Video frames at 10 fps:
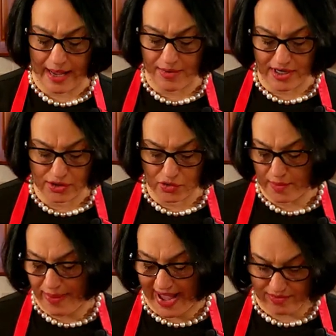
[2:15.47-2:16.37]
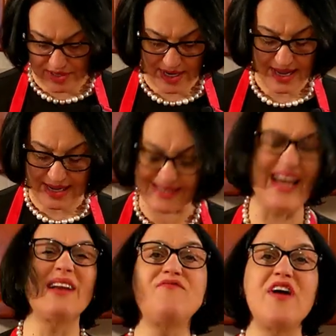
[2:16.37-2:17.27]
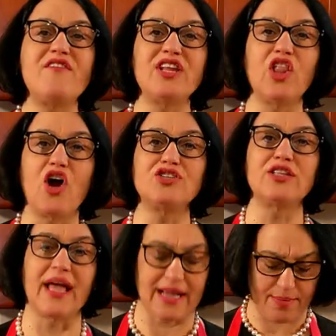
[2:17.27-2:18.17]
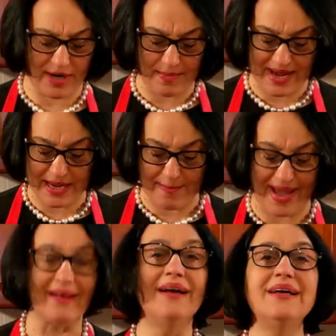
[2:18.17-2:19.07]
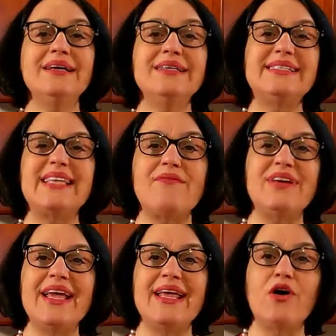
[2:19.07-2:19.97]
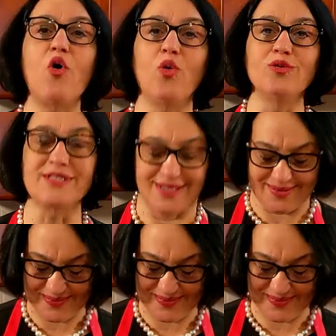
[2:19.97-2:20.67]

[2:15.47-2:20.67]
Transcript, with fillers: I'm gonna do about, it's not a very large leg. I'm gonna make about seven, eight holes.